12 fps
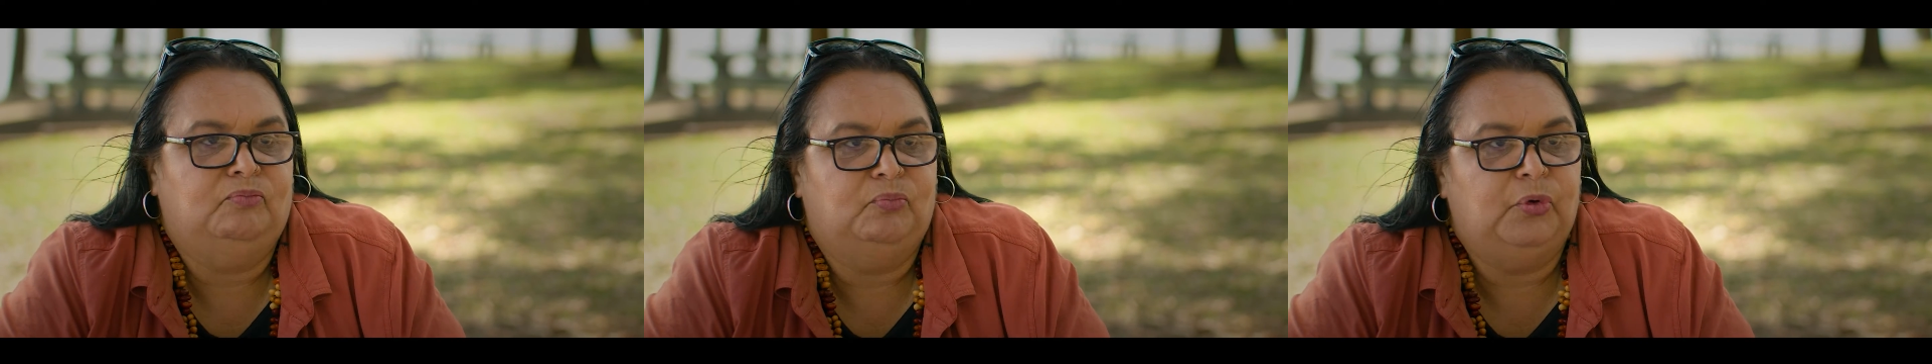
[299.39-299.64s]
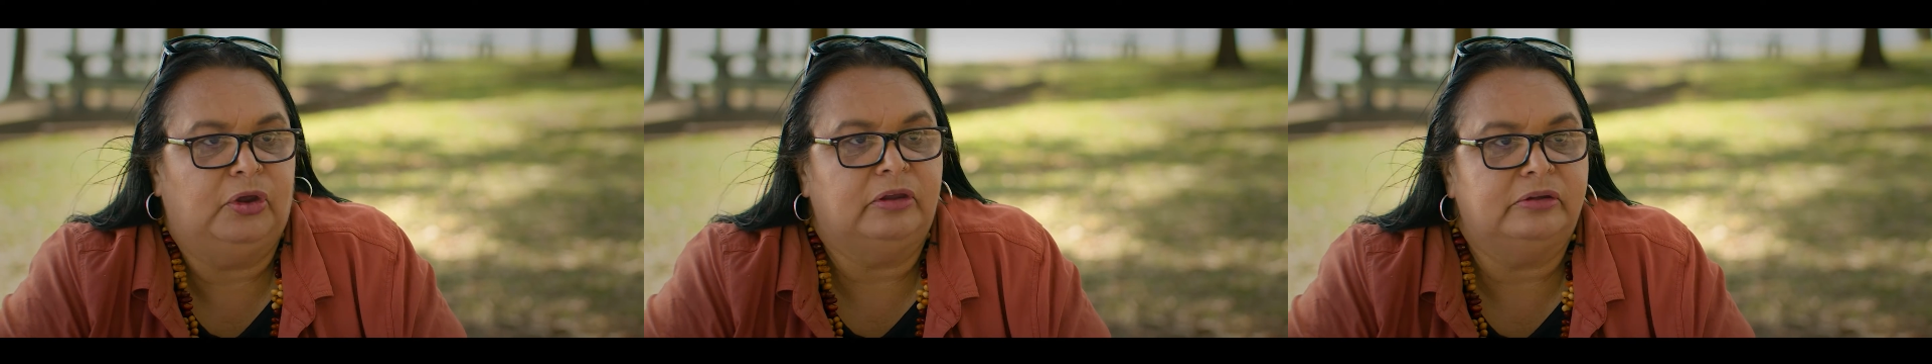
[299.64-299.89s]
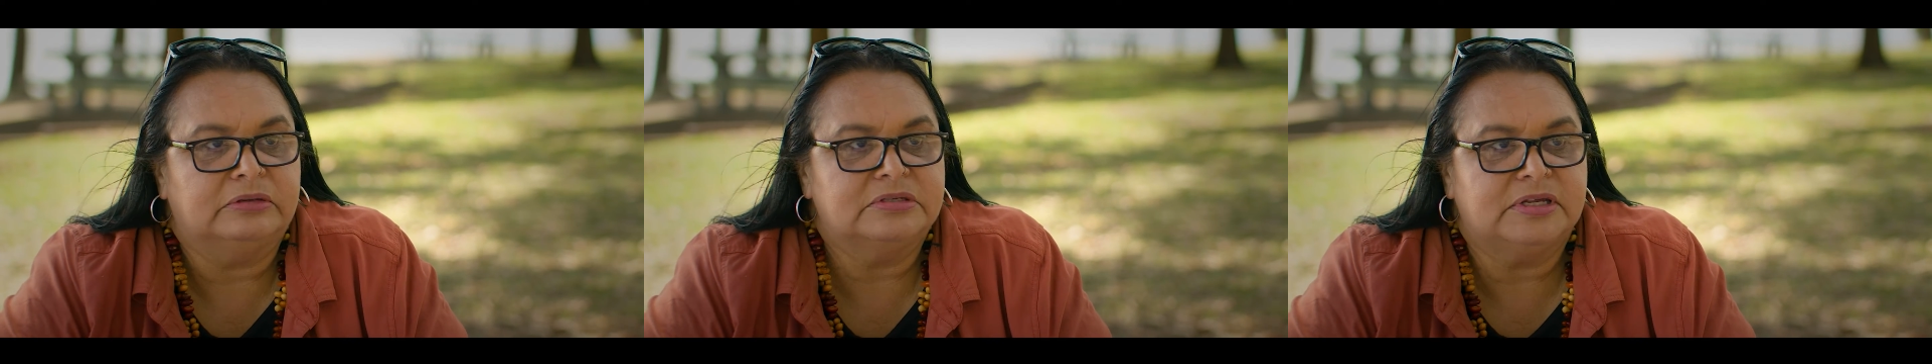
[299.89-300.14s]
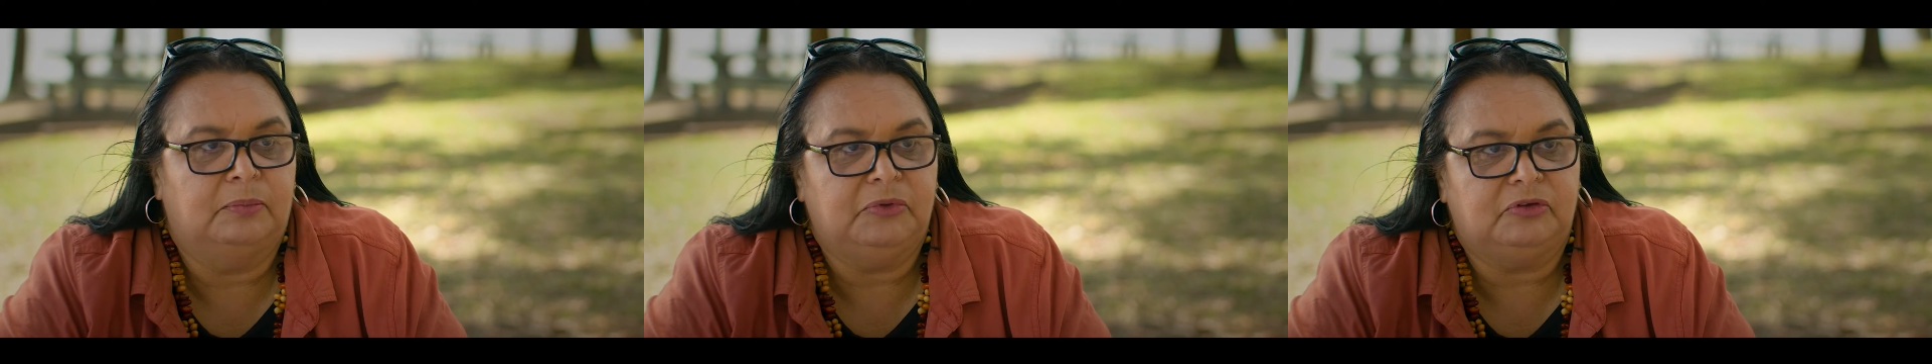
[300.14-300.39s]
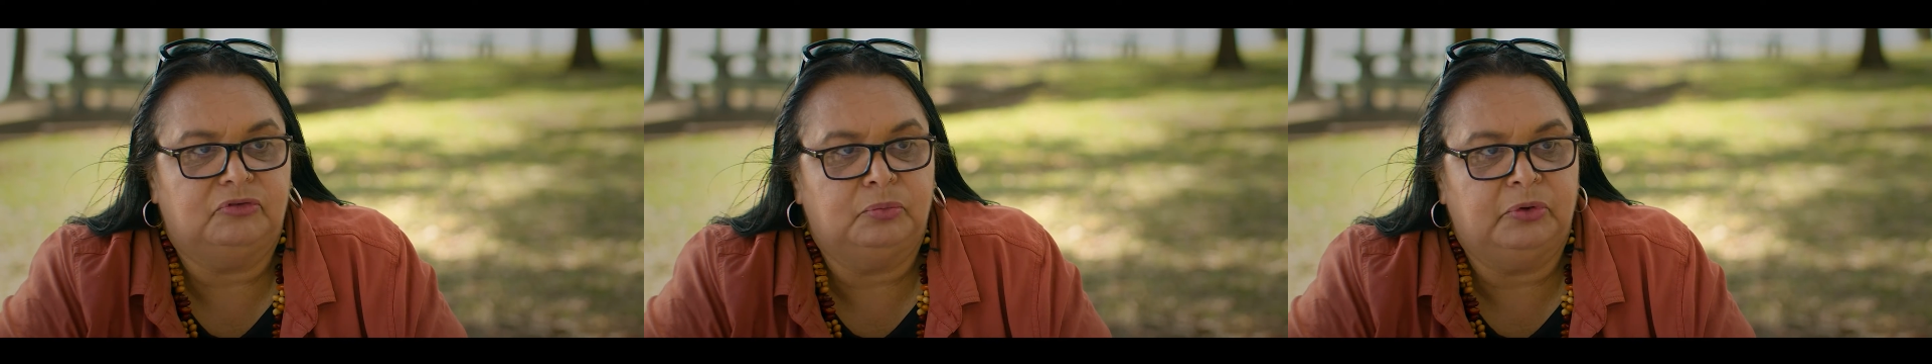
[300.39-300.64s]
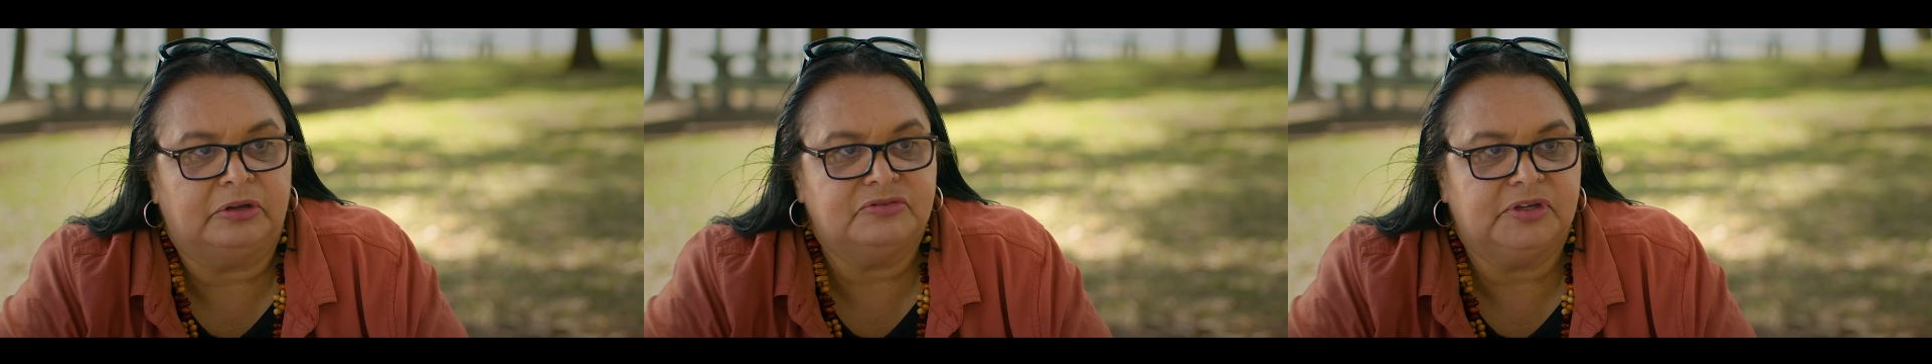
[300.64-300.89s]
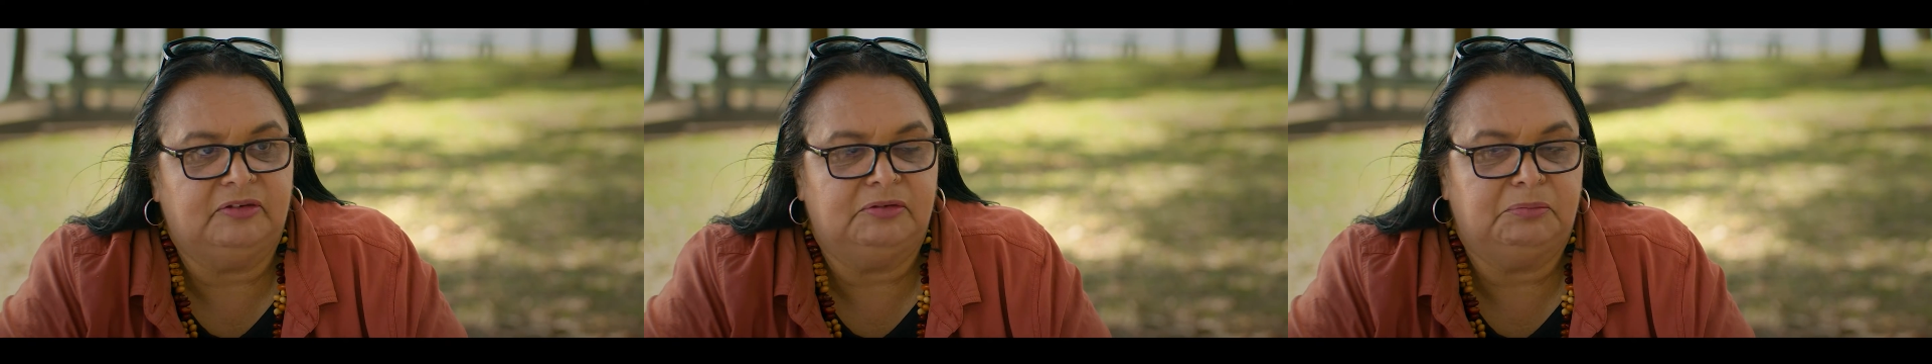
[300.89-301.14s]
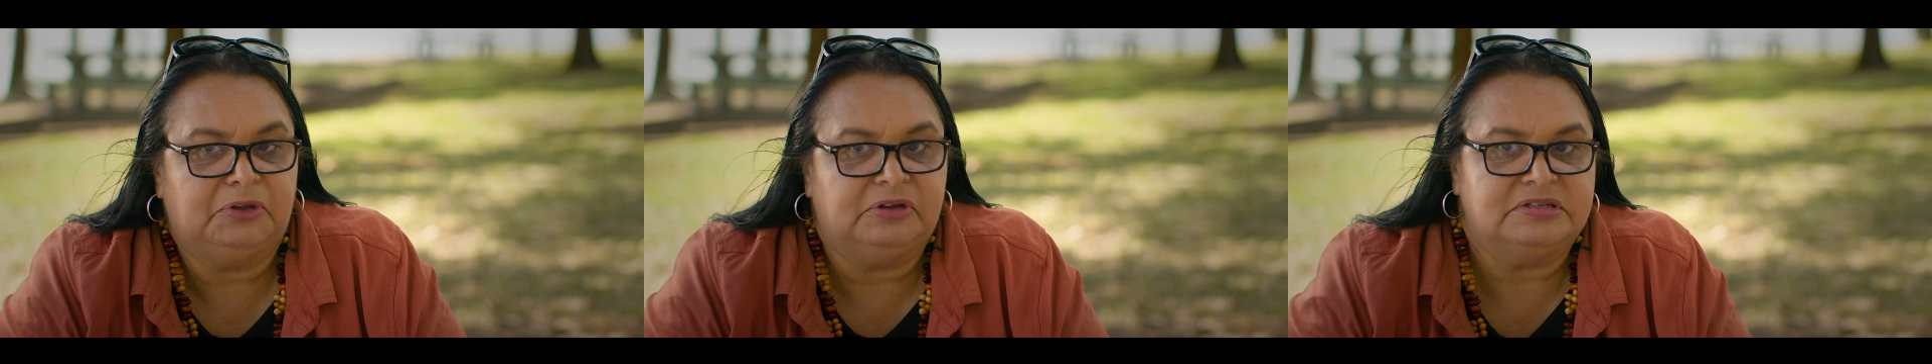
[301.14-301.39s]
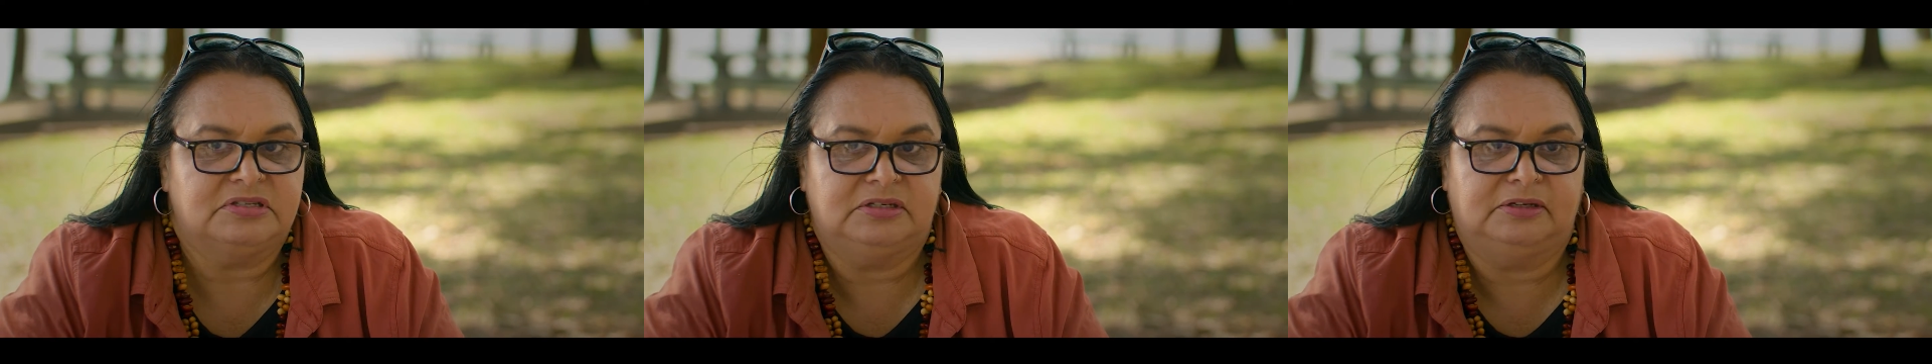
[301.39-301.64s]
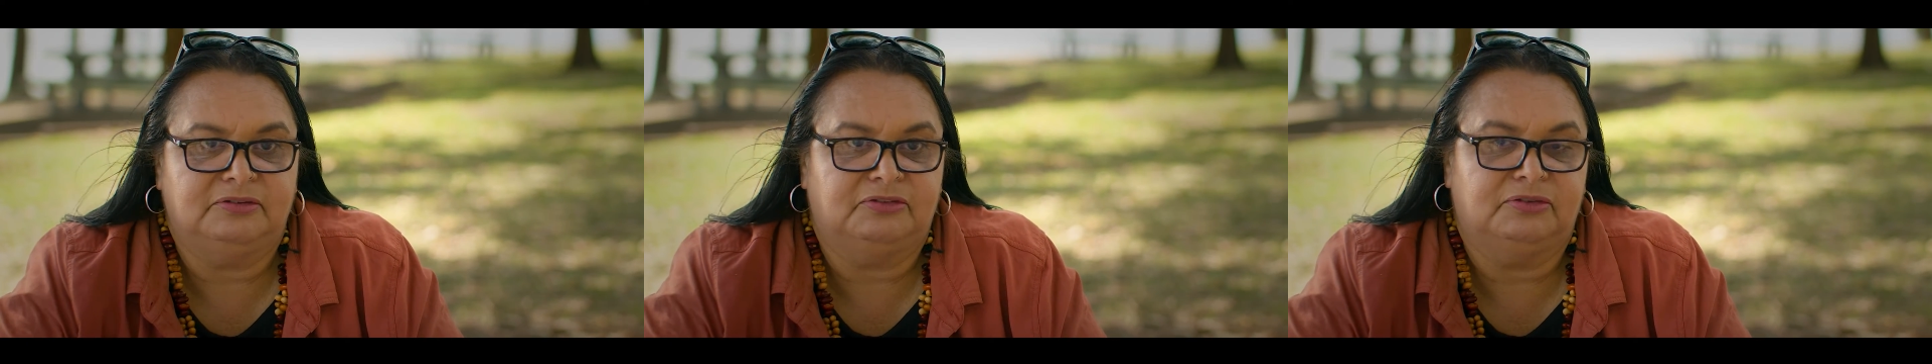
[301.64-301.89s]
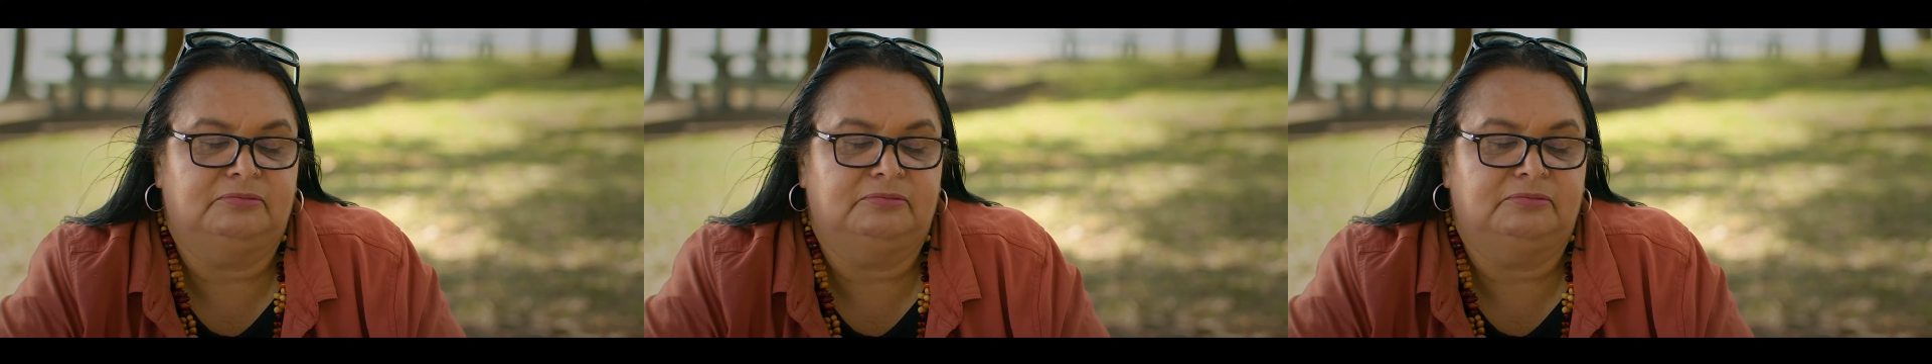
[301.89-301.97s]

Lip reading: working on something to work together, because it is